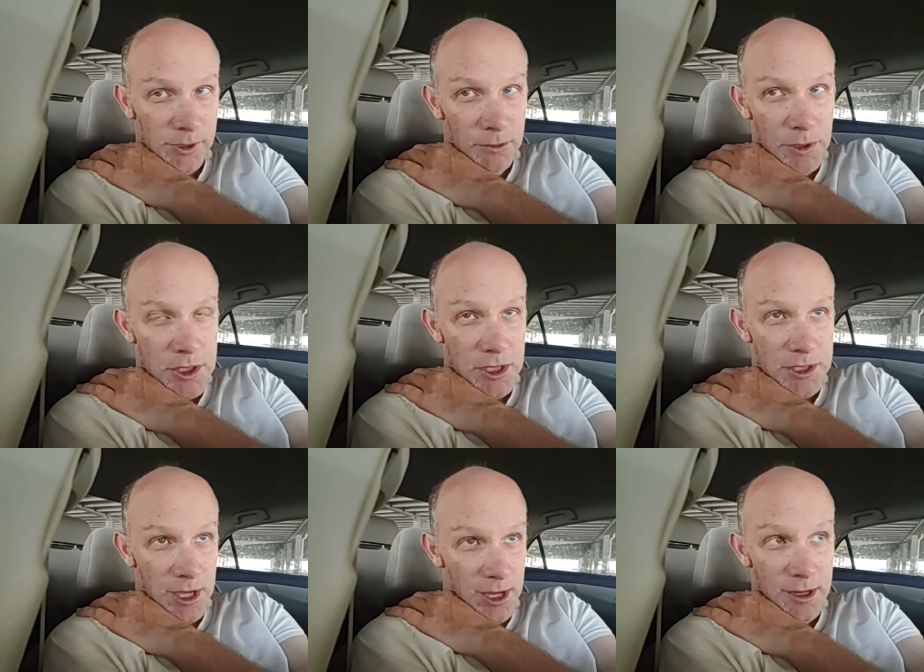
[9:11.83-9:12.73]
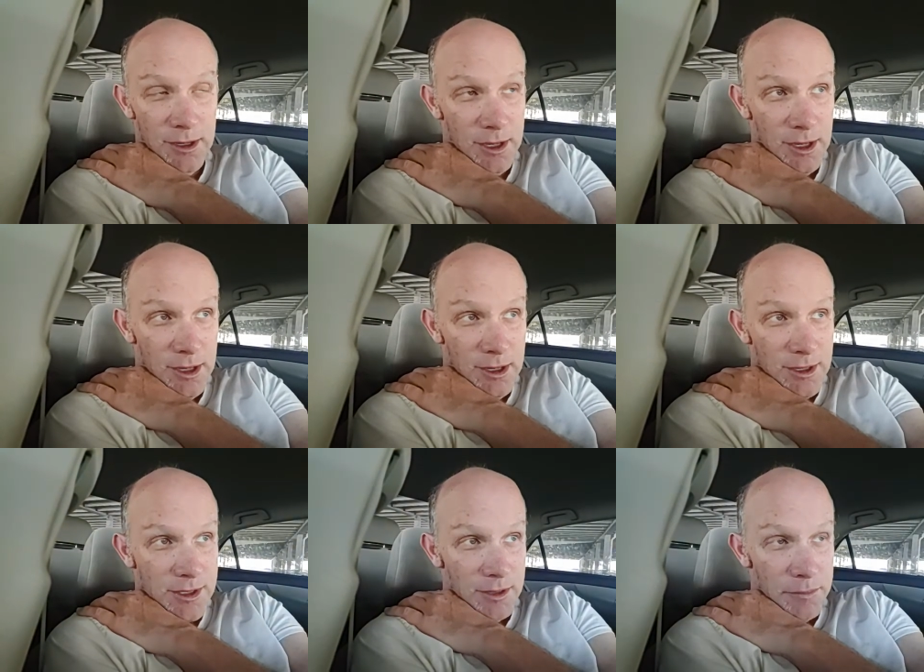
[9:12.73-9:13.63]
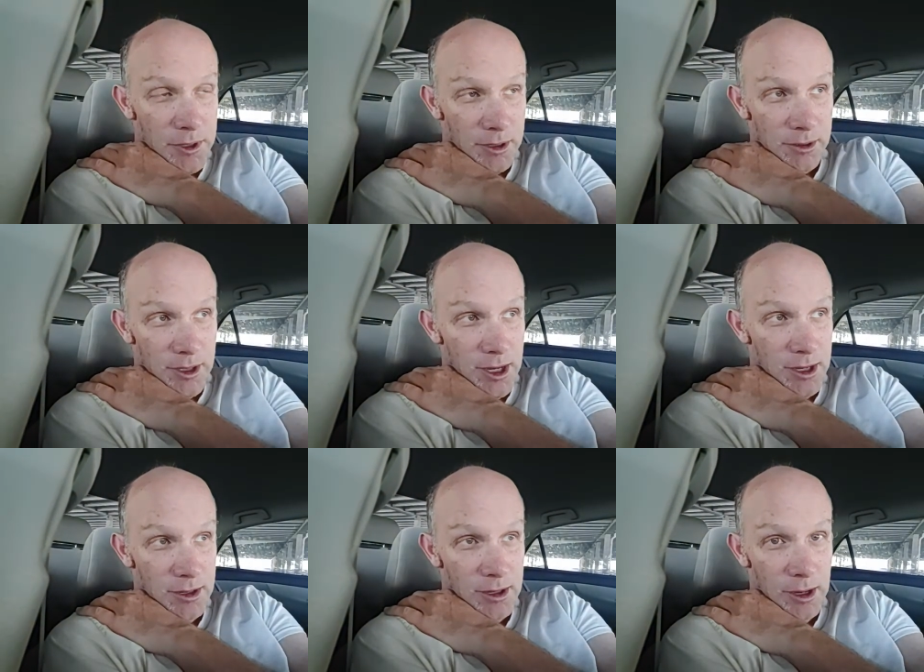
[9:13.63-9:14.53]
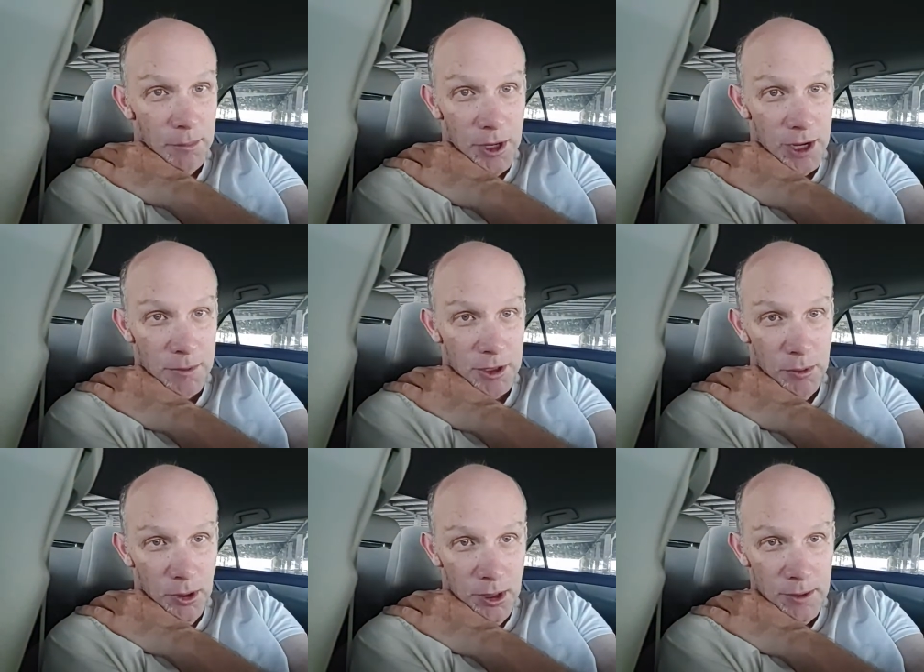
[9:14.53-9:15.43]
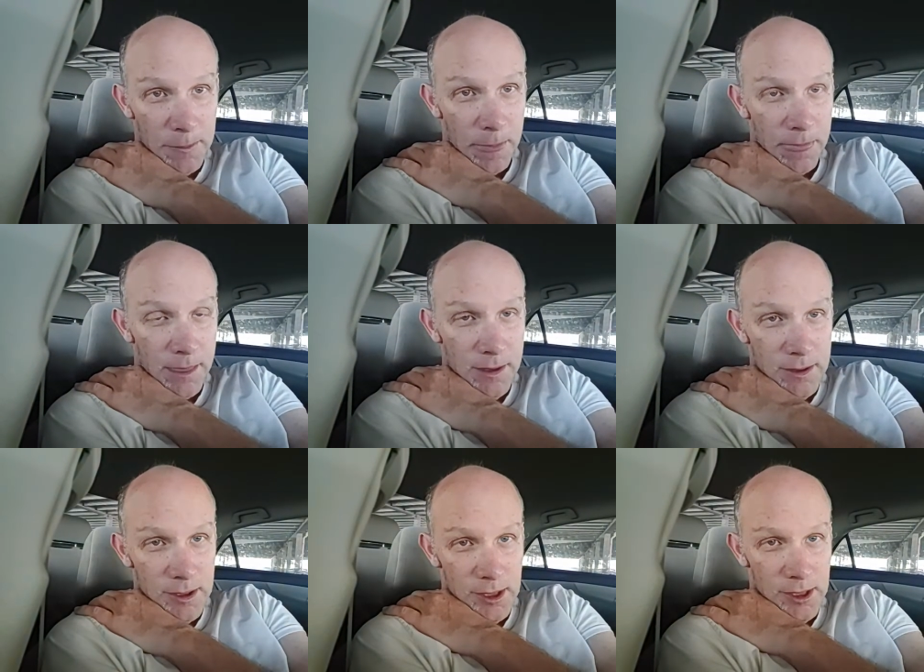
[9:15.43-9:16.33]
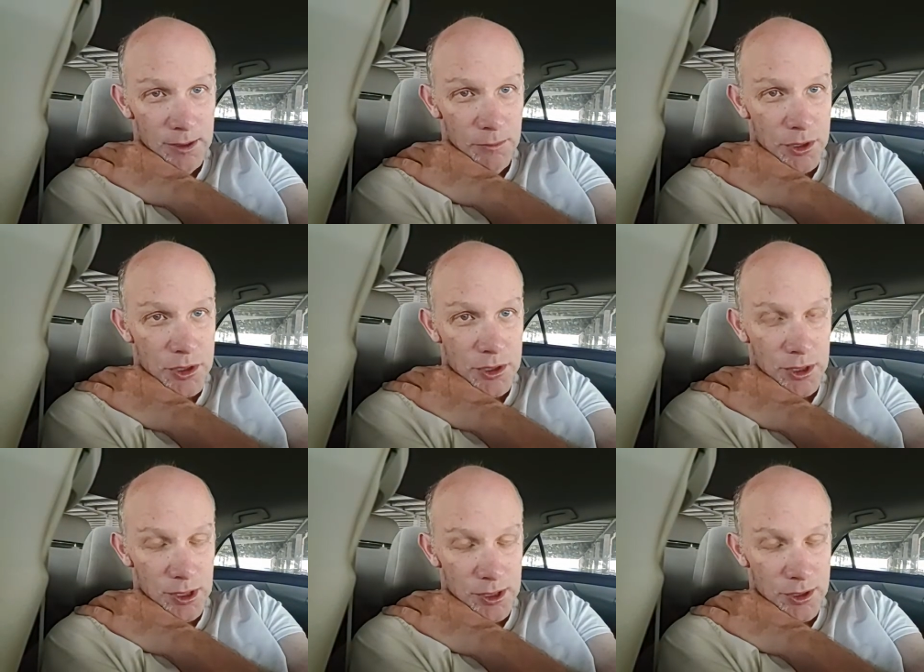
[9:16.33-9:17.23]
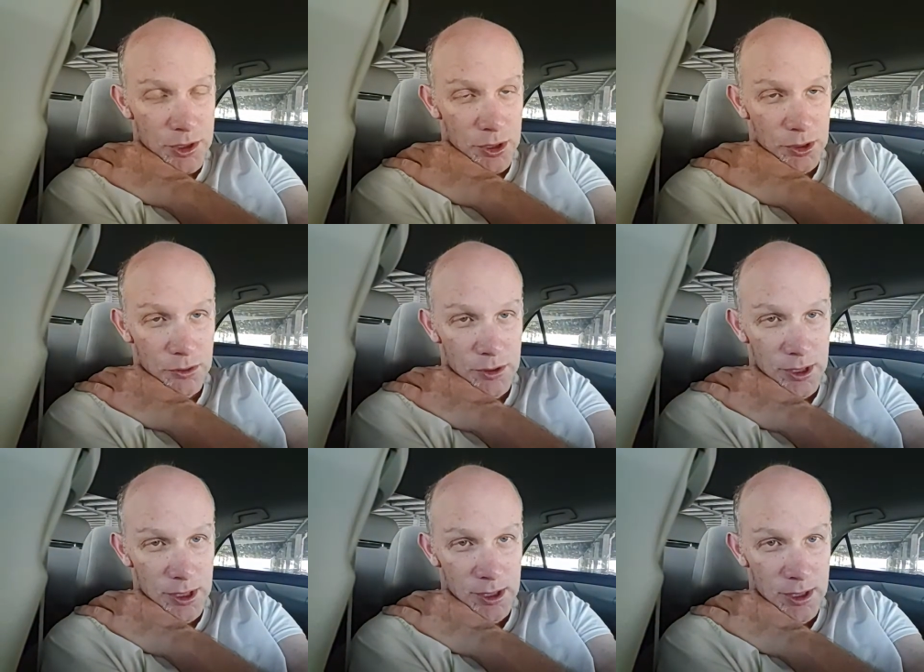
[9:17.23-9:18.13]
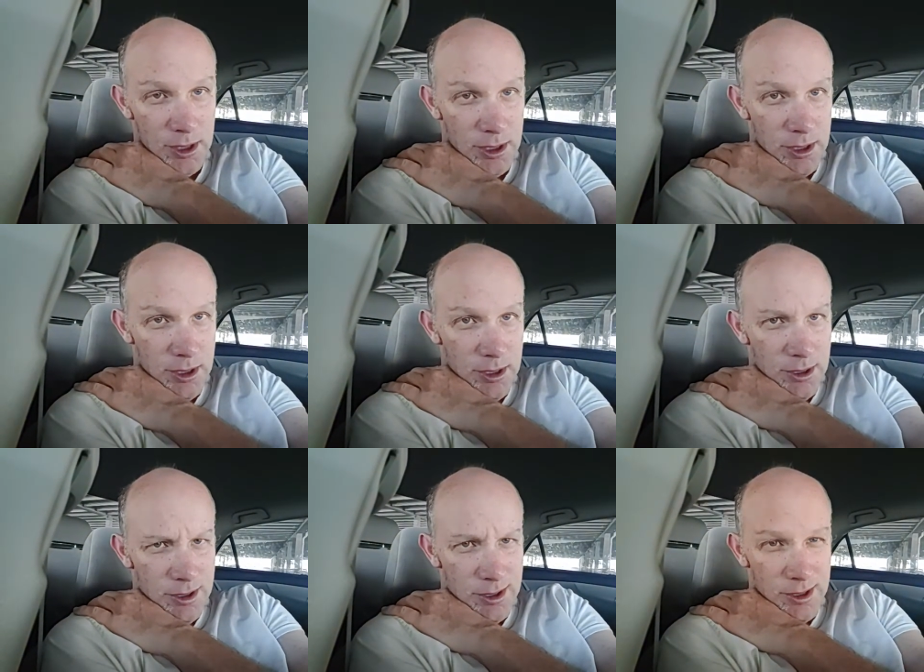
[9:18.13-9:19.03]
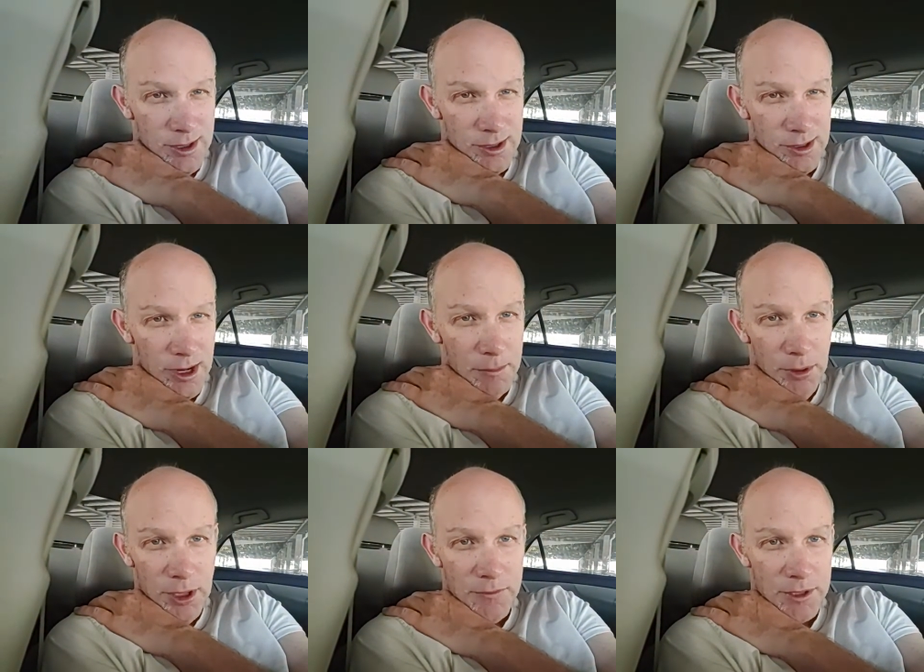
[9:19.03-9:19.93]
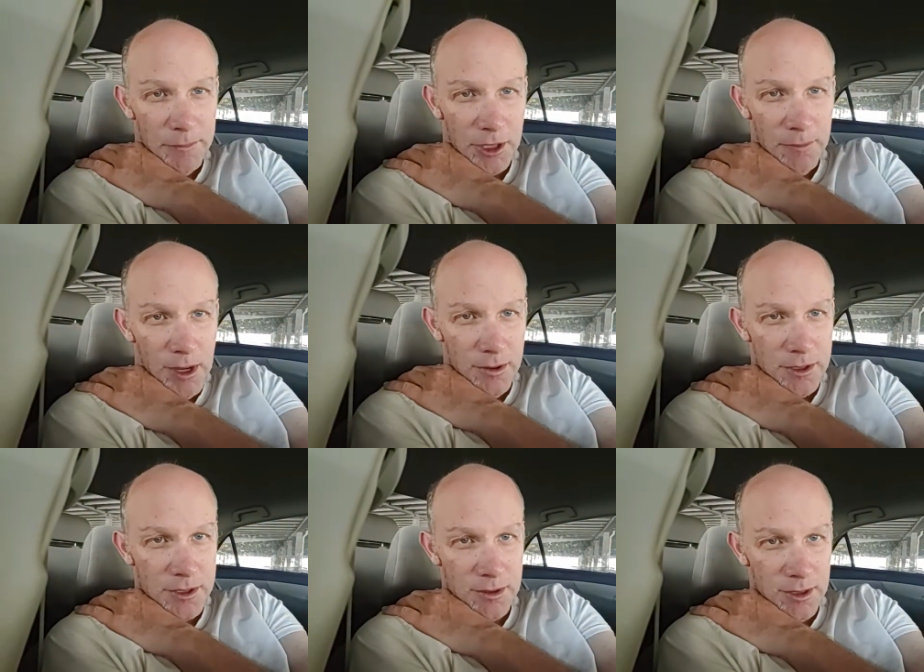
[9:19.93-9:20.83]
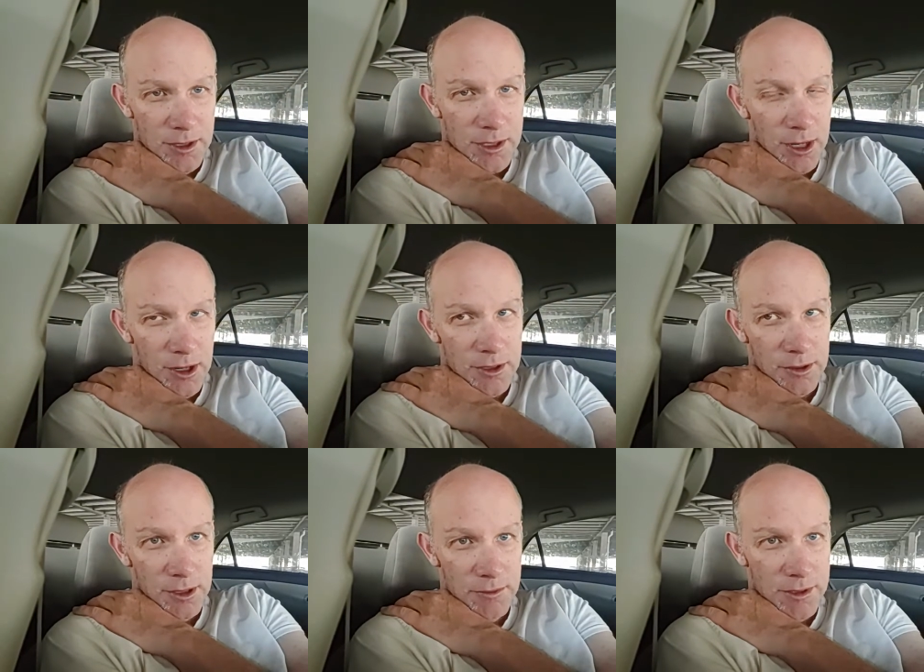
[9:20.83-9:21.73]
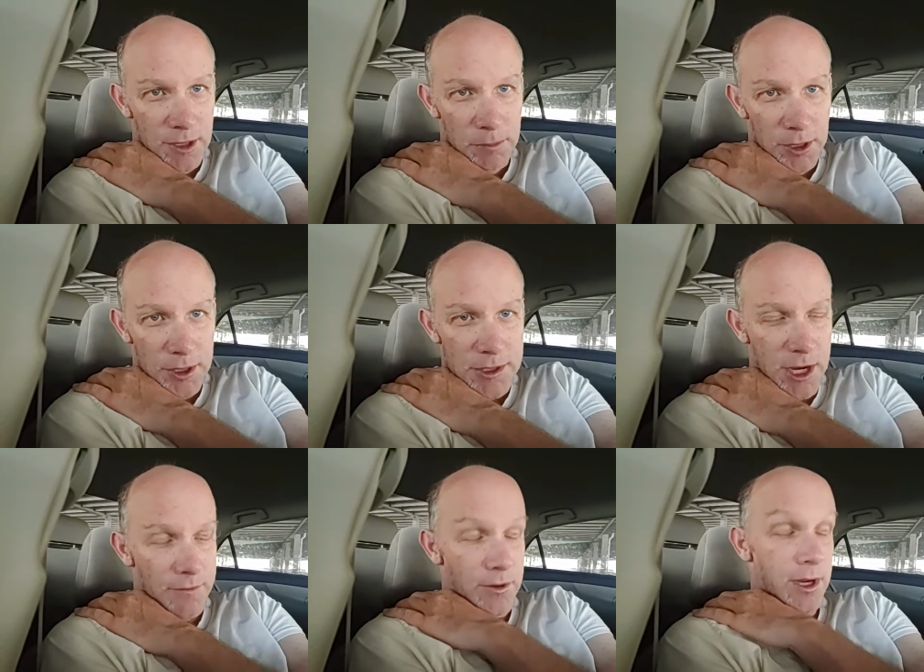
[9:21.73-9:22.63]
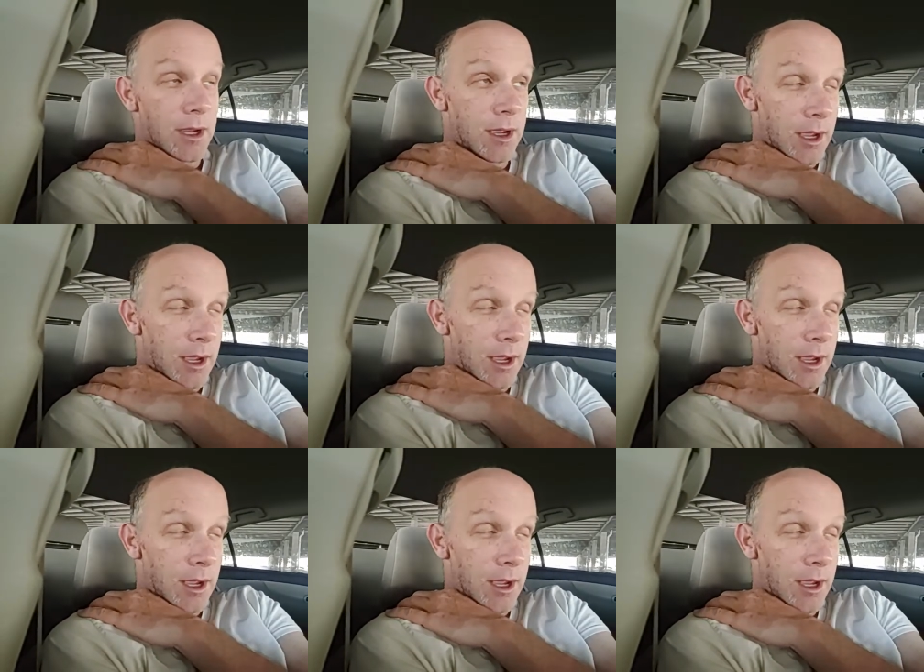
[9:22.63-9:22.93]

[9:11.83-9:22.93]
in which he said something uh, abominable, uh, which uh, showed, uh, uh, I believe, something about his his character that was deeply unsavory.